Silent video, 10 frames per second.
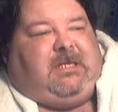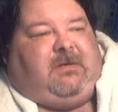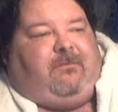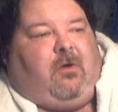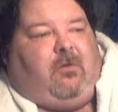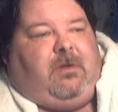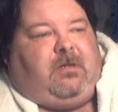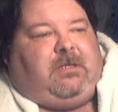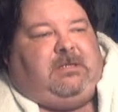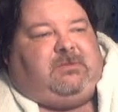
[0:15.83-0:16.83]
of all
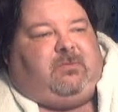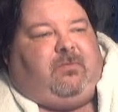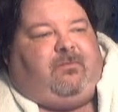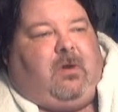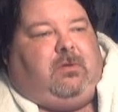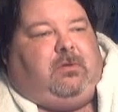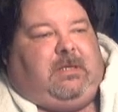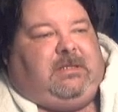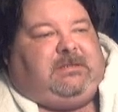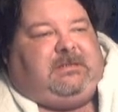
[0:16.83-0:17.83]
Americans were. Oh no,
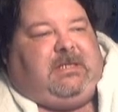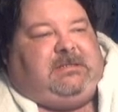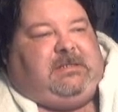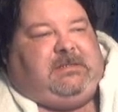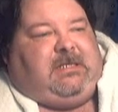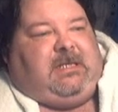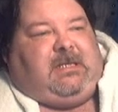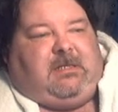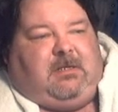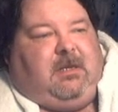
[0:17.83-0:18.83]
that's 1910.